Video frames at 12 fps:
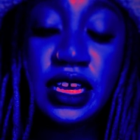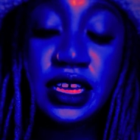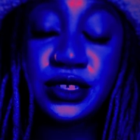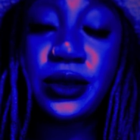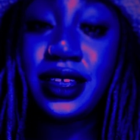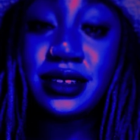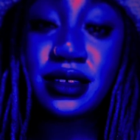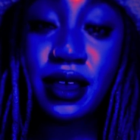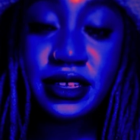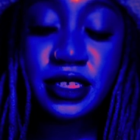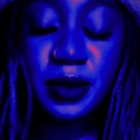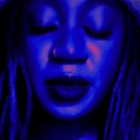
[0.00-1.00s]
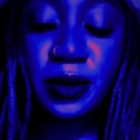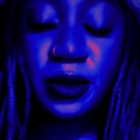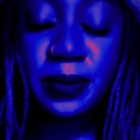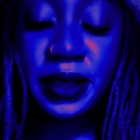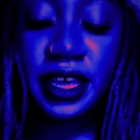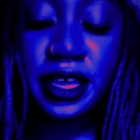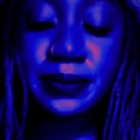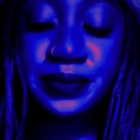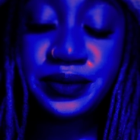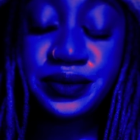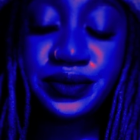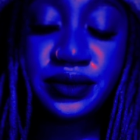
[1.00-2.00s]
It's okay to talk to people, but
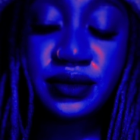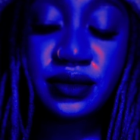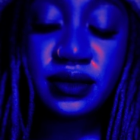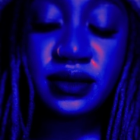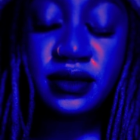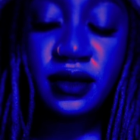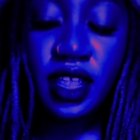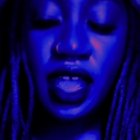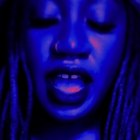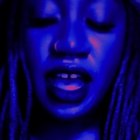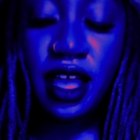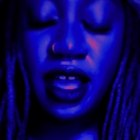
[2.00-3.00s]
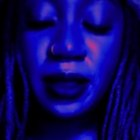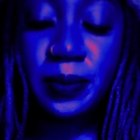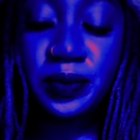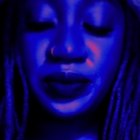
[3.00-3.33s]
I